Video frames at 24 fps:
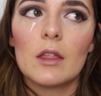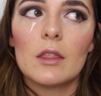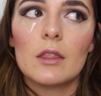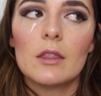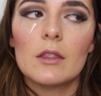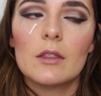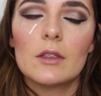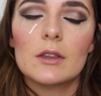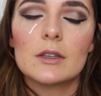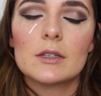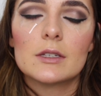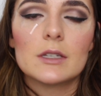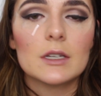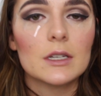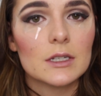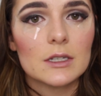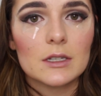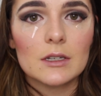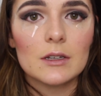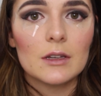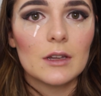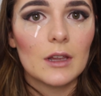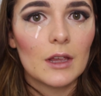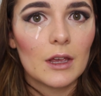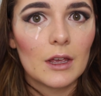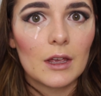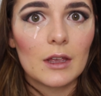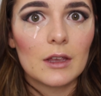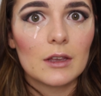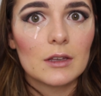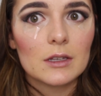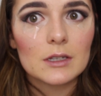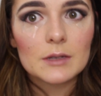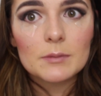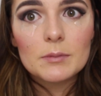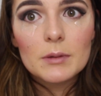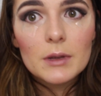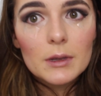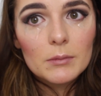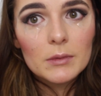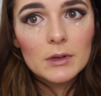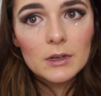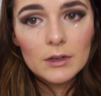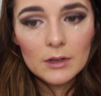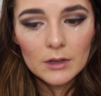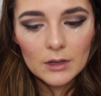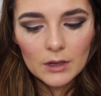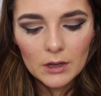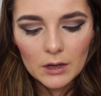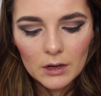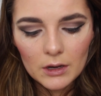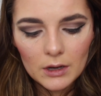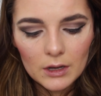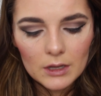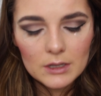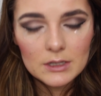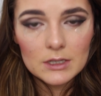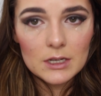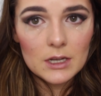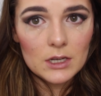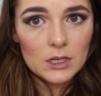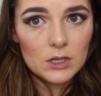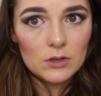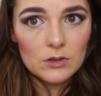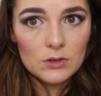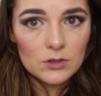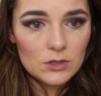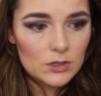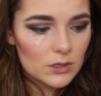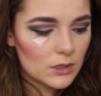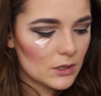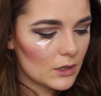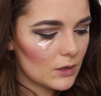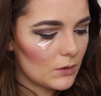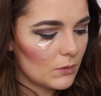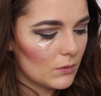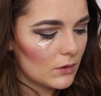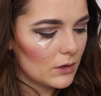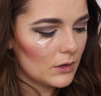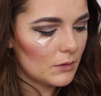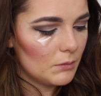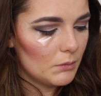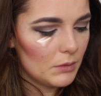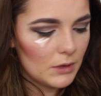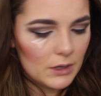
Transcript: this isn't as pigmented as it usually would